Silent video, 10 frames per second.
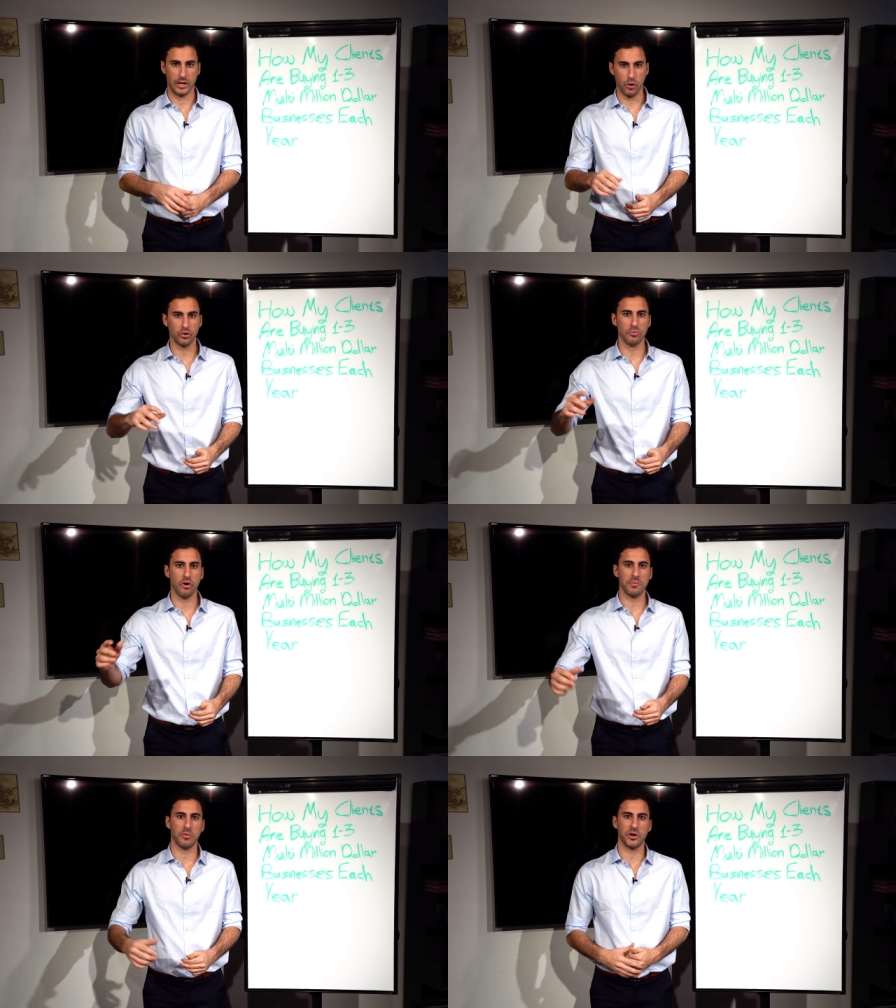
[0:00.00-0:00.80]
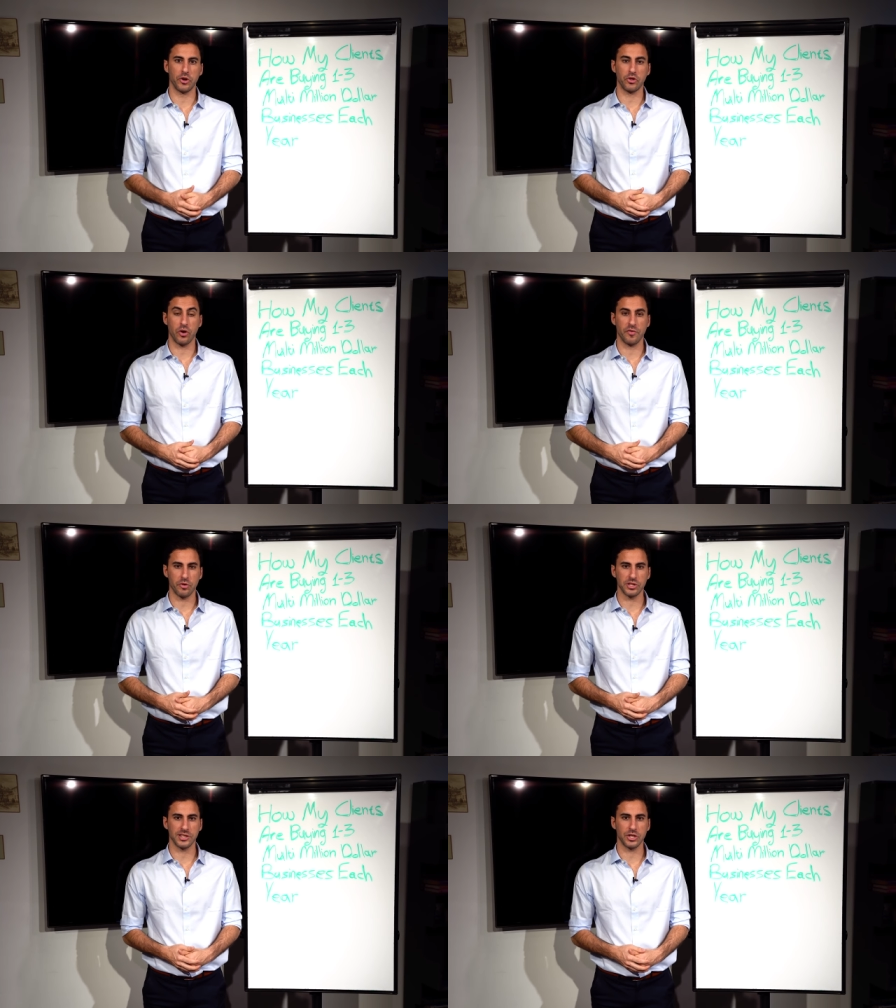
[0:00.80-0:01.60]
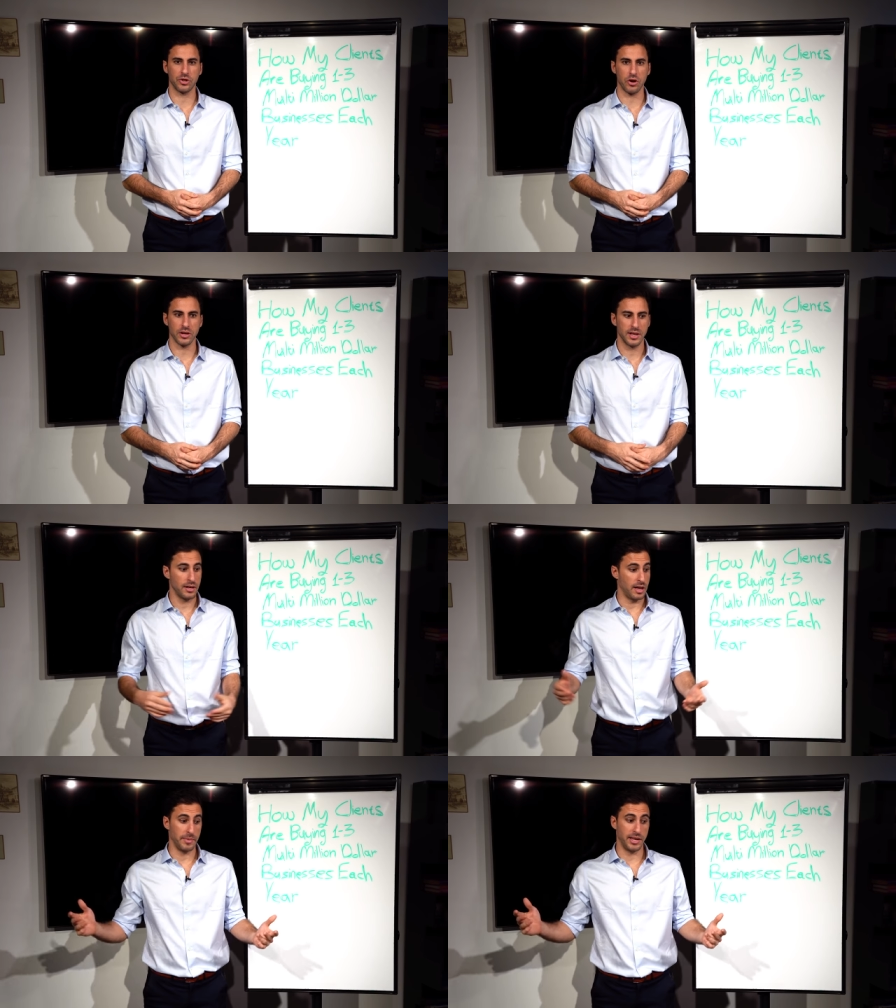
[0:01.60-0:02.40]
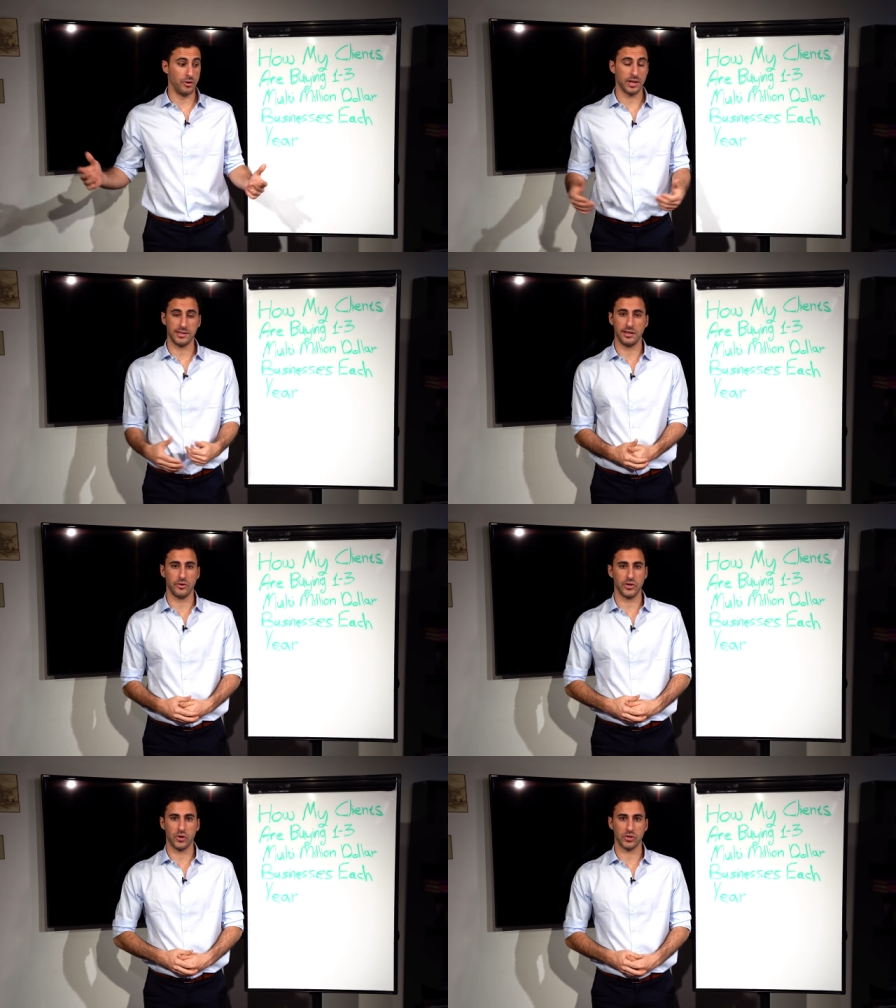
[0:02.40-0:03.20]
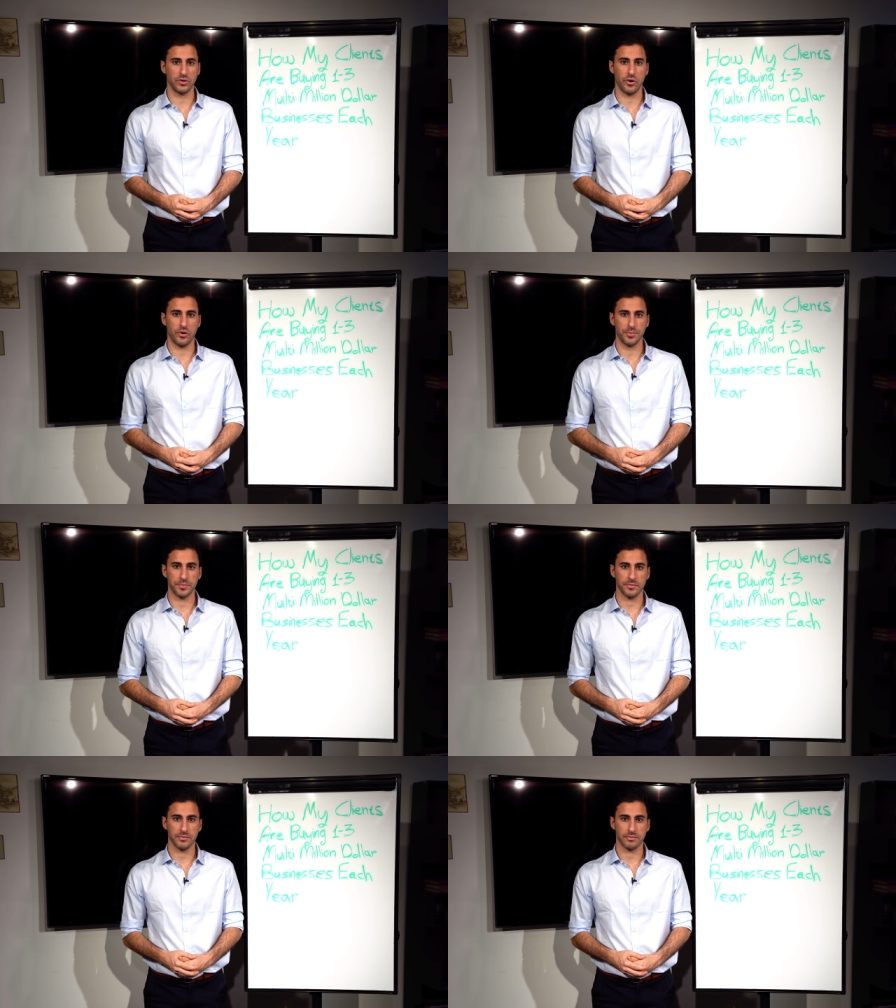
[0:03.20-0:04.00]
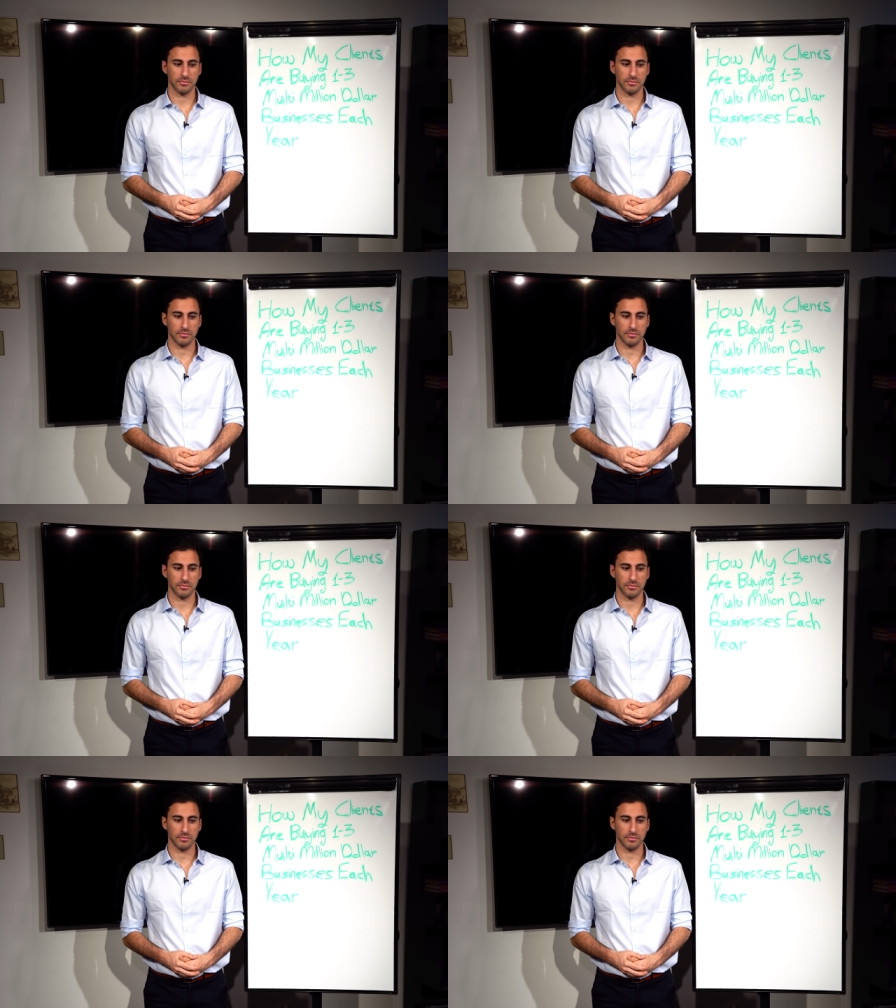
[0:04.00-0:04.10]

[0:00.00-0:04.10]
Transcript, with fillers: And go to moranpober.com forward slash talk. I mean, you can see the results on your own.